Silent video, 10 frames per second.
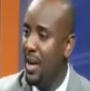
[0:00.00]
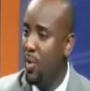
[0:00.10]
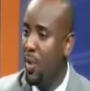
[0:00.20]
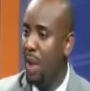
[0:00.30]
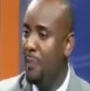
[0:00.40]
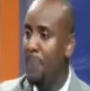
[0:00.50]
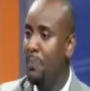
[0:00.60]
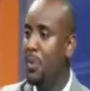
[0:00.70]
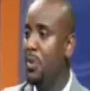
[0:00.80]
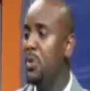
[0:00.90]
while
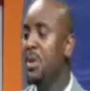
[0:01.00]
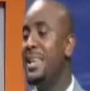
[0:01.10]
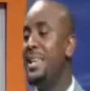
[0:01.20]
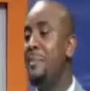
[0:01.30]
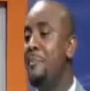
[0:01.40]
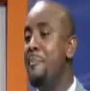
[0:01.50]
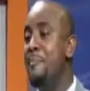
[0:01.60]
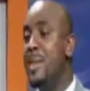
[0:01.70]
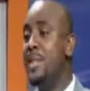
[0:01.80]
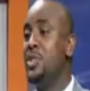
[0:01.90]
people look at the
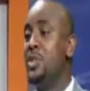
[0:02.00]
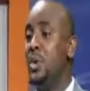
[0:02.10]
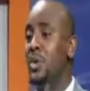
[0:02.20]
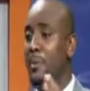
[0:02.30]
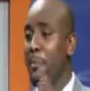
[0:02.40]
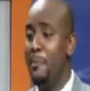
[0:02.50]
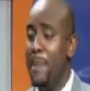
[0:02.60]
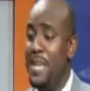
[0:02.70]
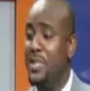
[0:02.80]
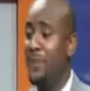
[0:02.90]

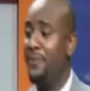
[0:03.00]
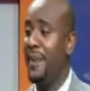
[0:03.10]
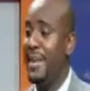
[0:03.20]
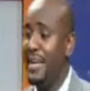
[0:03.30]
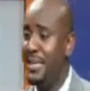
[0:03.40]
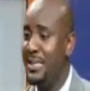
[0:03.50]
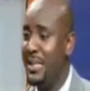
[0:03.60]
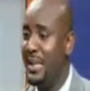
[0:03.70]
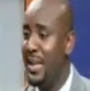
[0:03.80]
major financing,